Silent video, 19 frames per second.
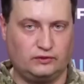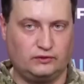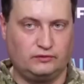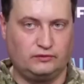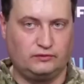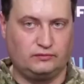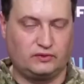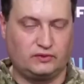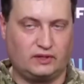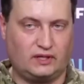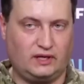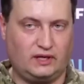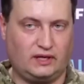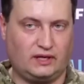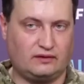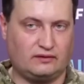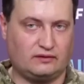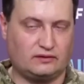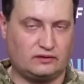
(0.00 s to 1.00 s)
But first of
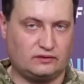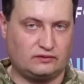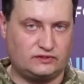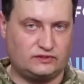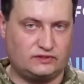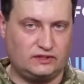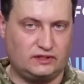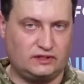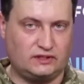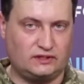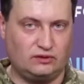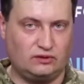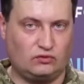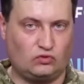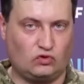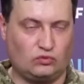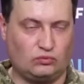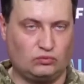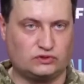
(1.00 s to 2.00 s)
all, it is a psyop,
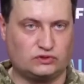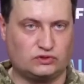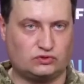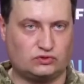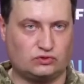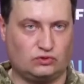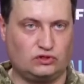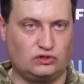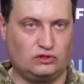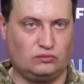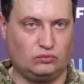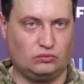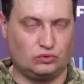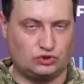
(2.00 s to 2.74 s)
he said.